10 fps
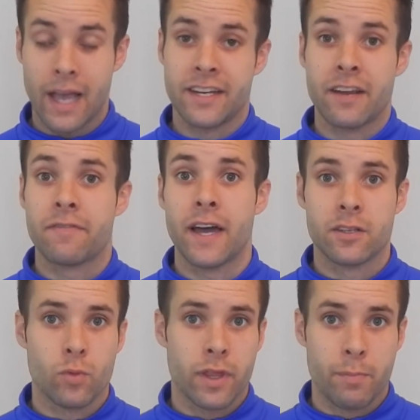identified
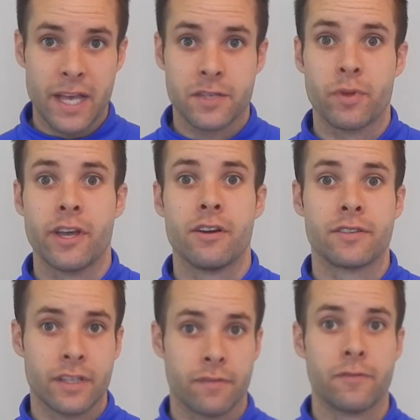as one of the best
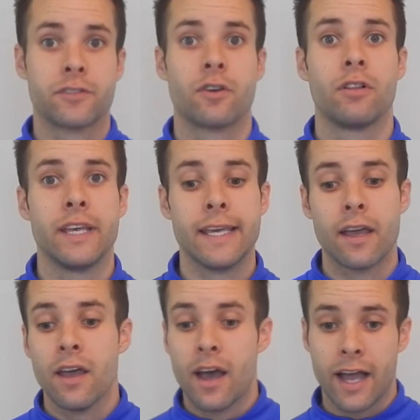players in the futsal
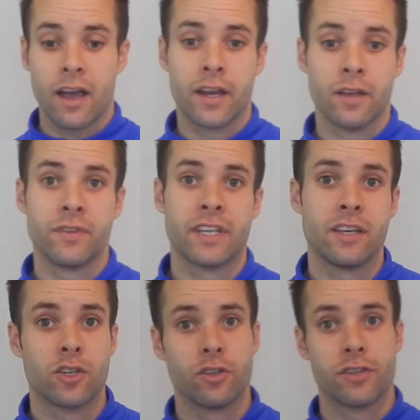league, I got an
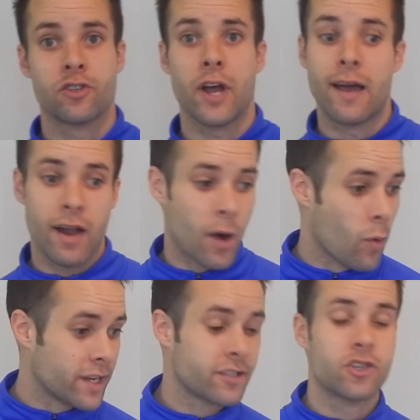invitation to this tryout. I
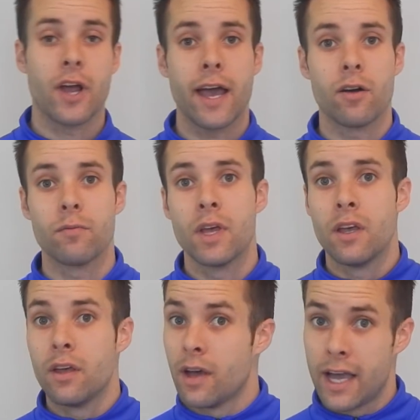went to the tryout,
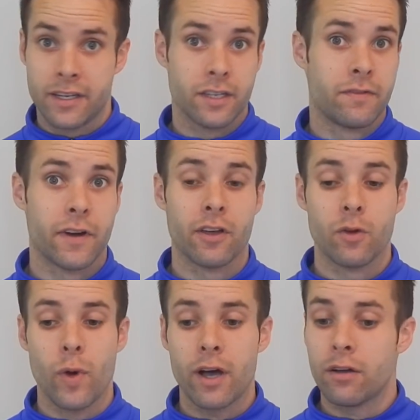I did
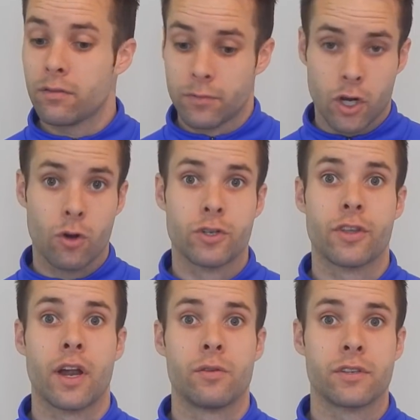fairly well. The coach
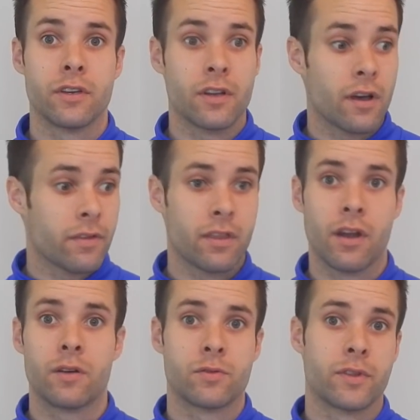thought I was good enough. He
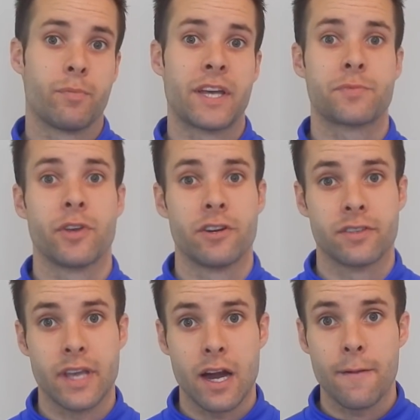thought I was one of the best
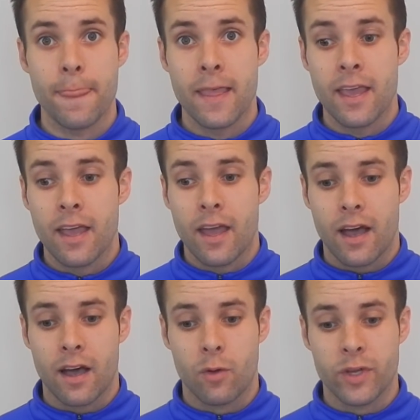players there.
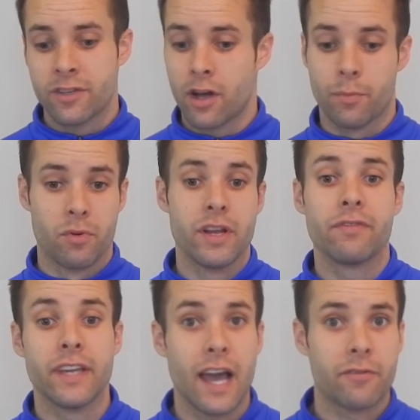We talked
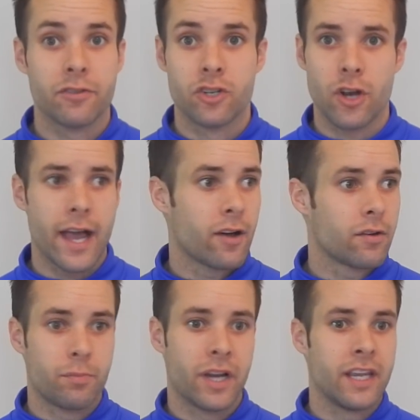briefly after the
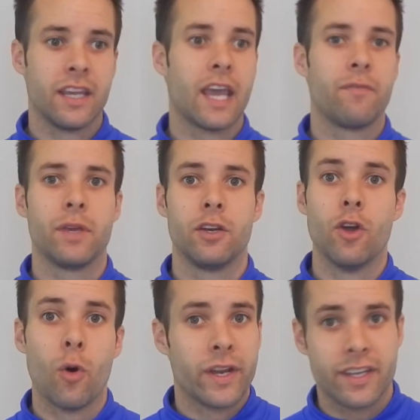tryout, but he gave me
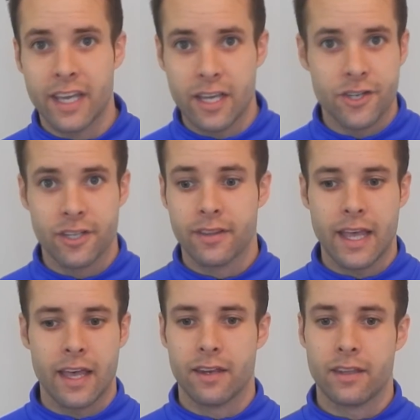no indication
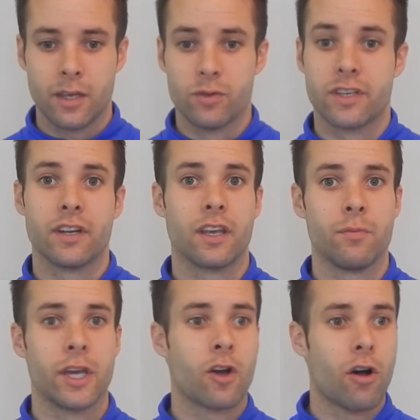that he was going to
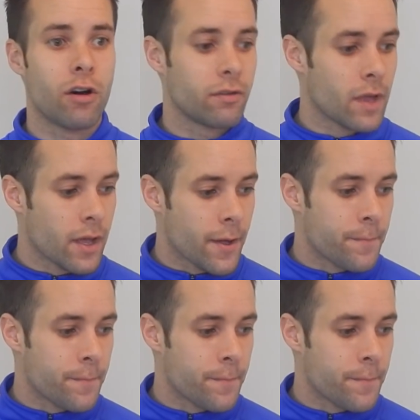give me a call.